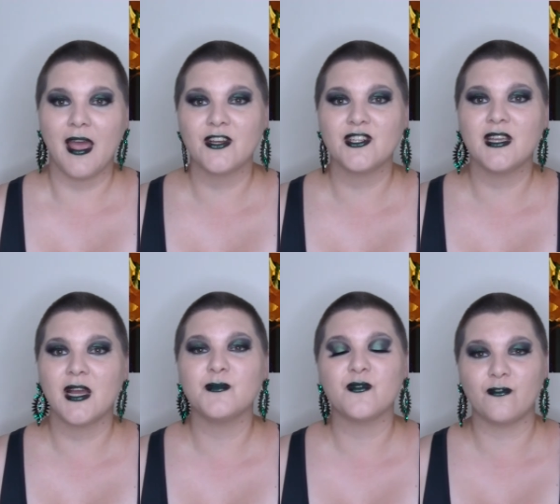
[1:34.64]
actually
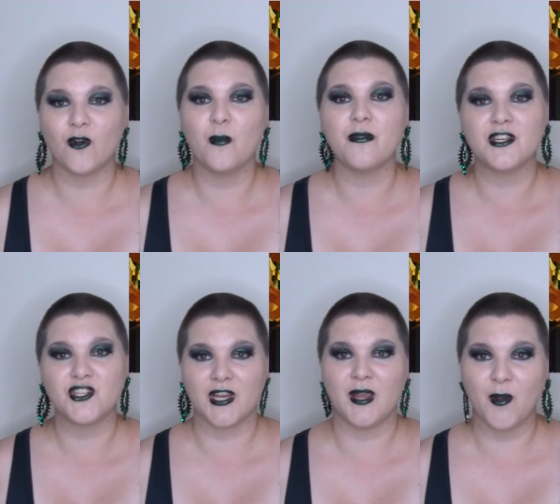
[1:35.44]
comes from the
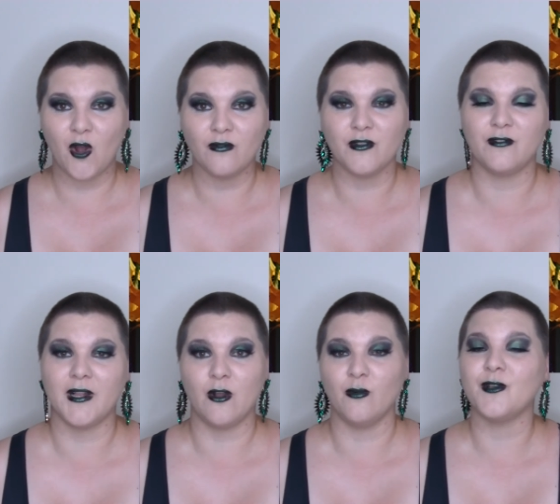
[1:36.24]
shape of the
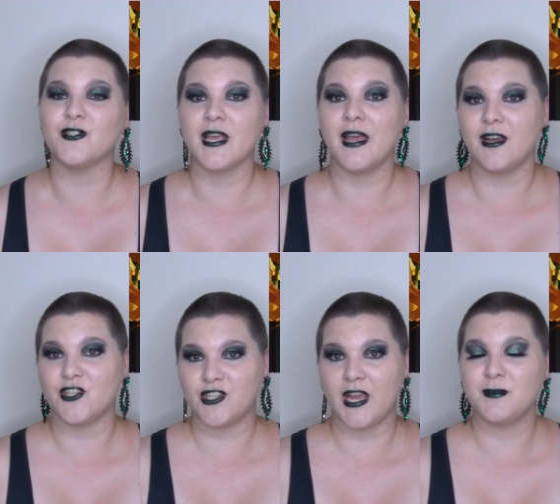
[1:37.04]
flower because they are
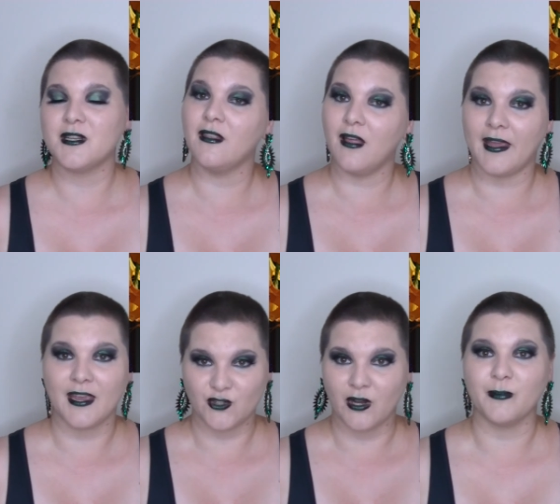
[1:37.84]
shaped like a
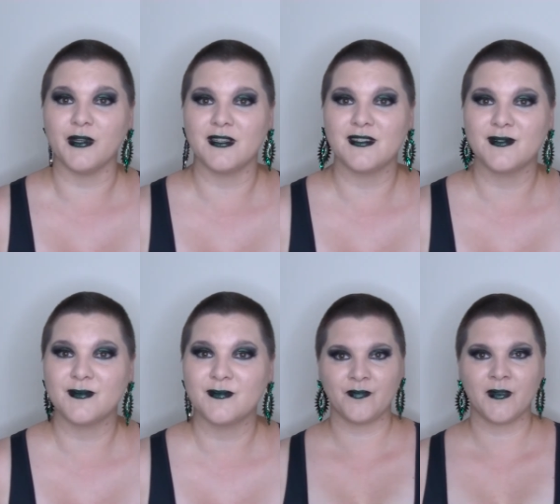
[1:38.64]
trumpet.
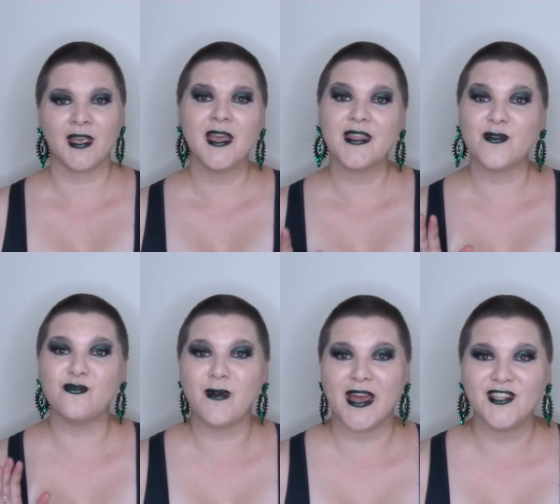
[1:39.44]
They
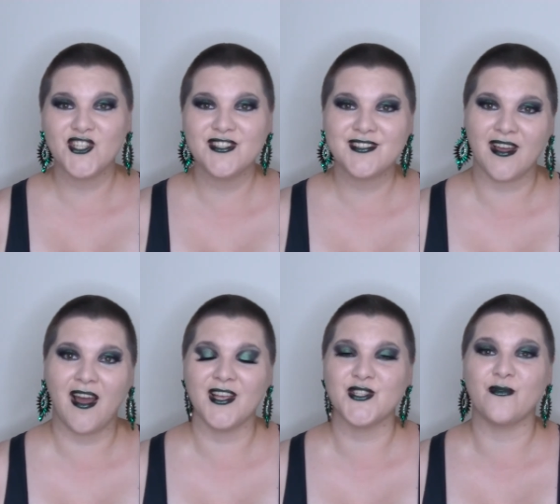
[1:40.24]
range in
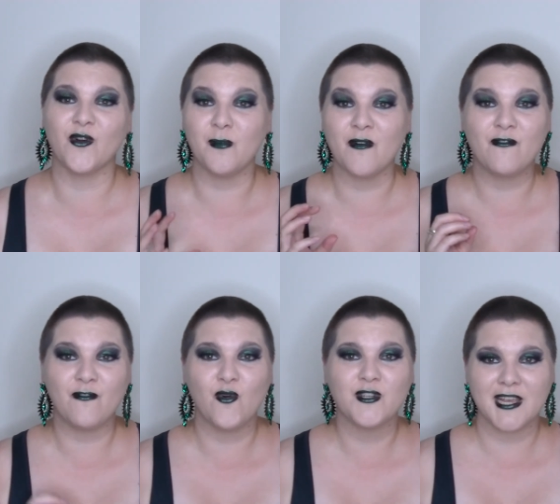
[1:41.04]
size from
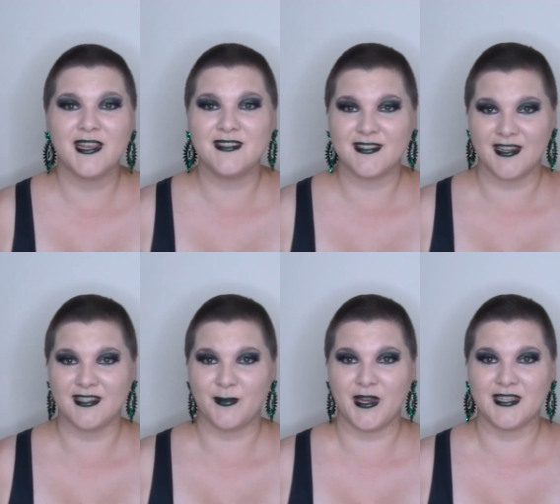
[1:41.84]
14
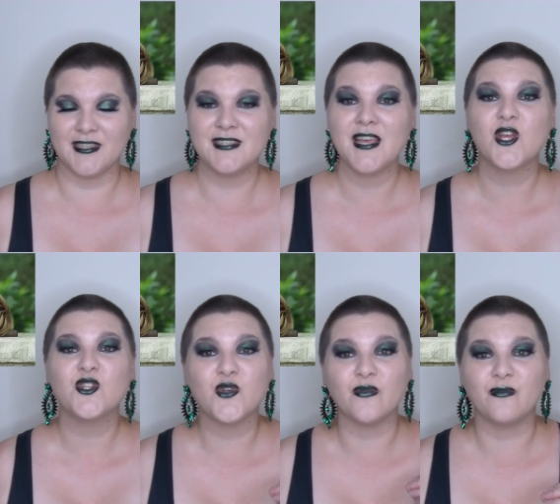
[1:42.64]
centimetres
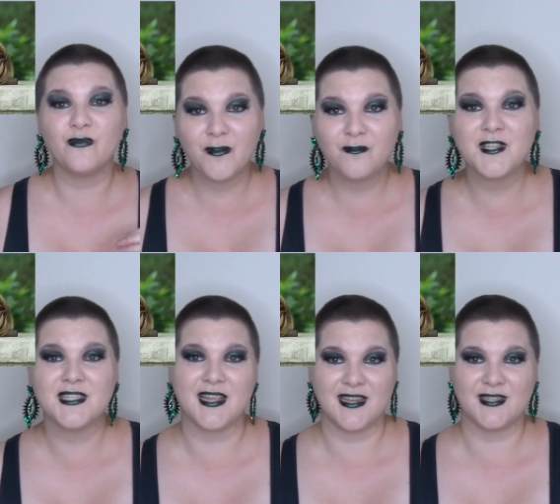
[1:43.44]
to 50
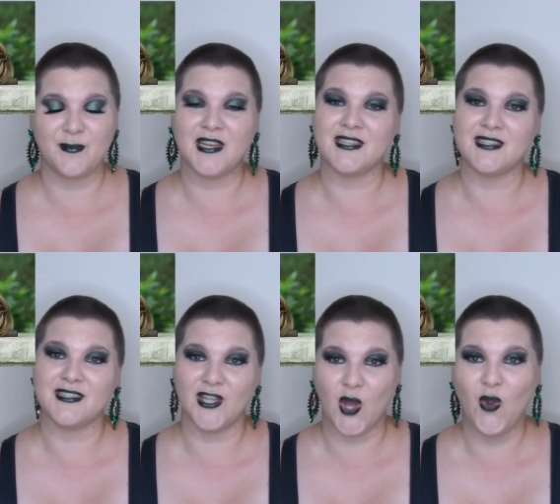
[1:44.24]
centimetres
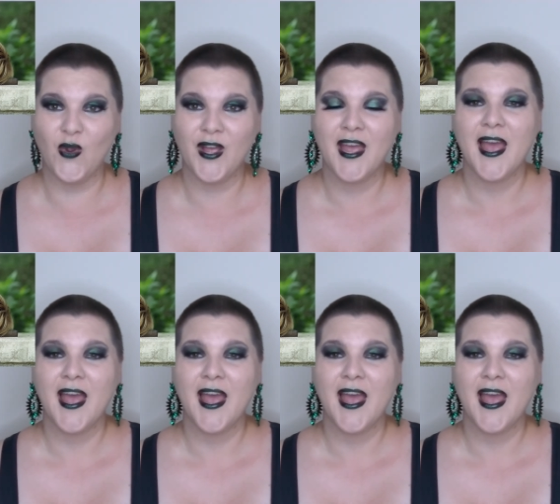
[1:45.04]
long